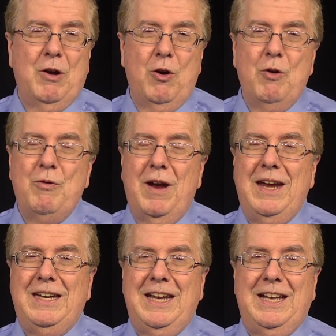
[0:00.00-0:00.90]
over
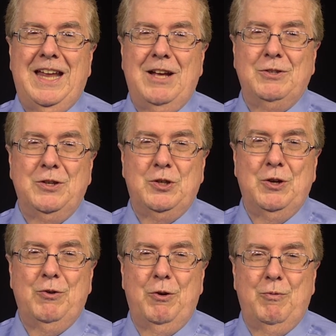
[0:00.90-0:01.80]
18,000
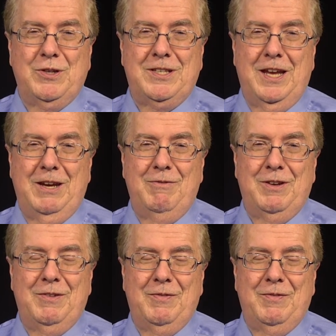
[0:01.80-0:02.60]
children were saved.